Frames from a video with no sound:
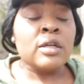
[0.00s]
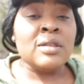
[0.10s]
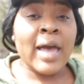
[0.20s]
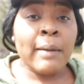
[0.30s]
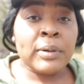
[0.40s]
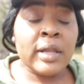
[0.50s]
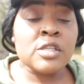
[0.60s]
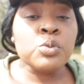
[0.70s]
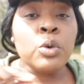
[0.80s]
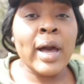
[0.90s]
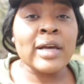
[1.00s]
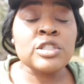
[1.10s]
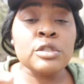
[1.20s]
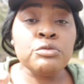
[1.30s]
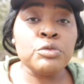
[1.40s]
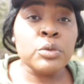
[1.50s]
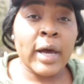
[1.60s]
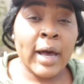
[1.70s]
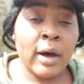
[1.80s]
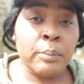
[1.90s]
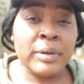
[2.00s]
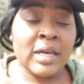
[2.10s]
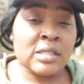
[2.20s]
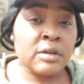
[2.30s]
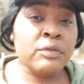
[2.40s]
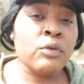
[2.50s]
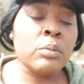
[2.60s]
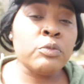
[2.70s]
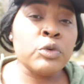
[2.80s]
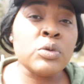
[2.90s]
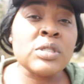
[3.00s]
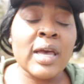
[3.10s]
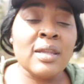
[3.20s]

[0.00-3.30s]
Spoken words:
that place will actually root out, begin to form roots,